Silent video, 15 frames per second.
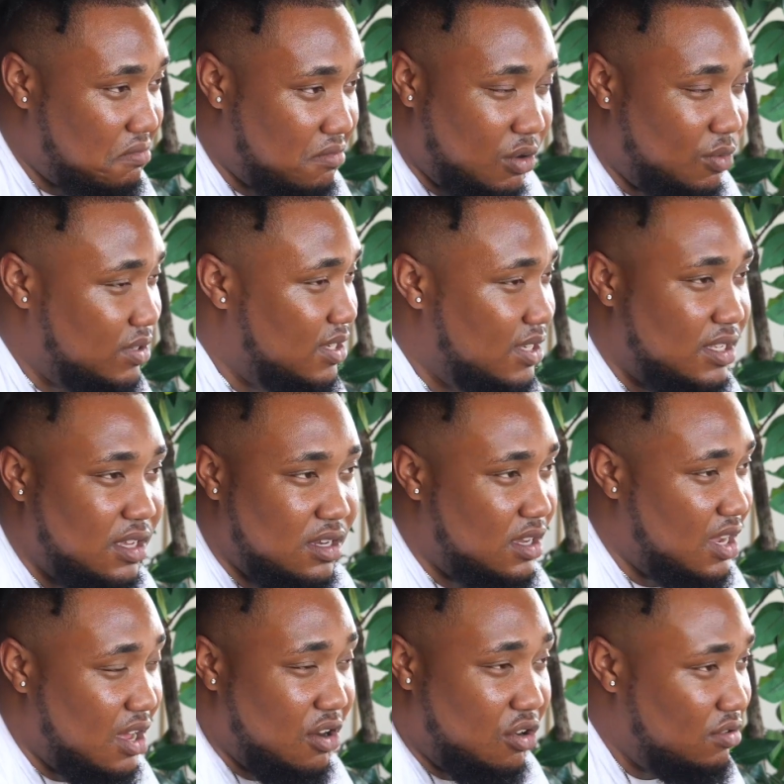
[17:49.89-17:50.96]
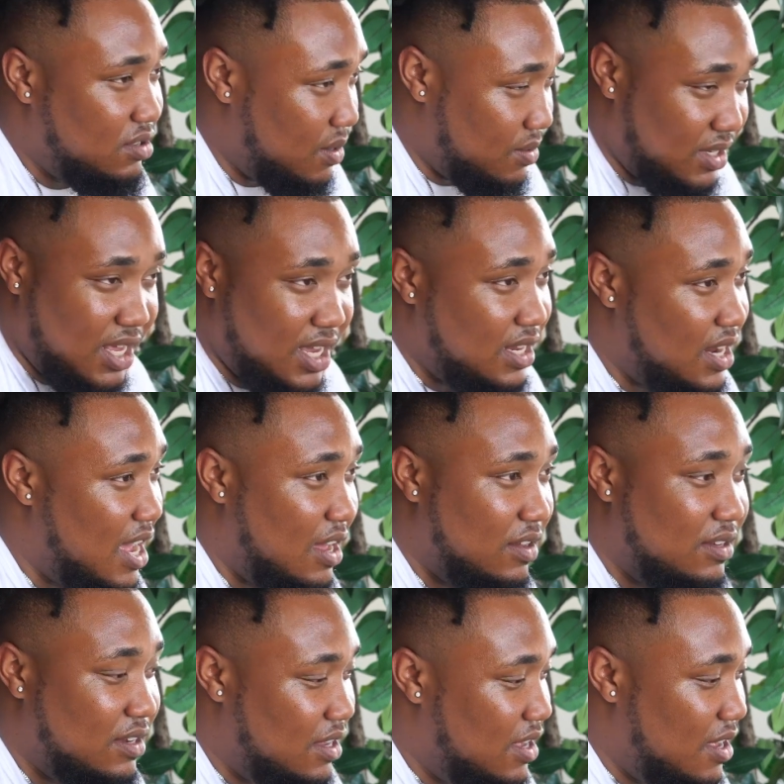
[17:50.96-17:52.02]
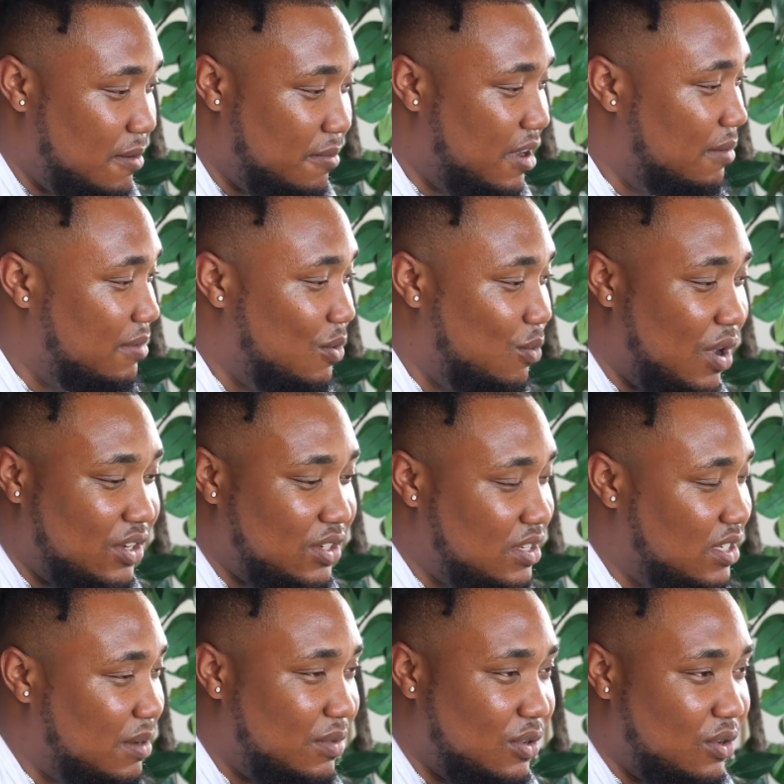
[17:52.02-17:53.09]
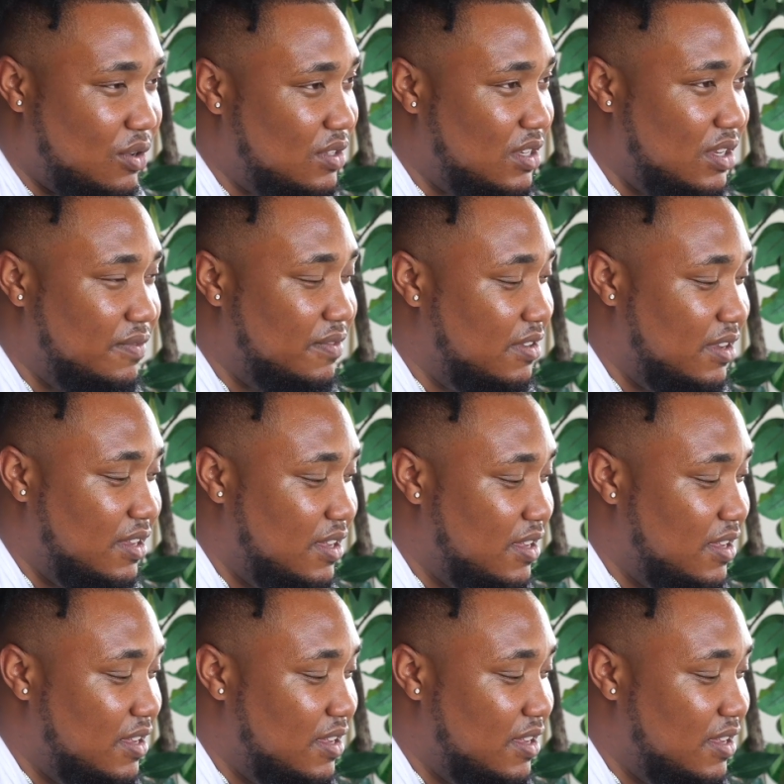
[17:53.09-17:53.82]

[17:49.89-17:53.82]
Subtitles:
I wasn't studying at all. I was laying down, probably watching something on TV.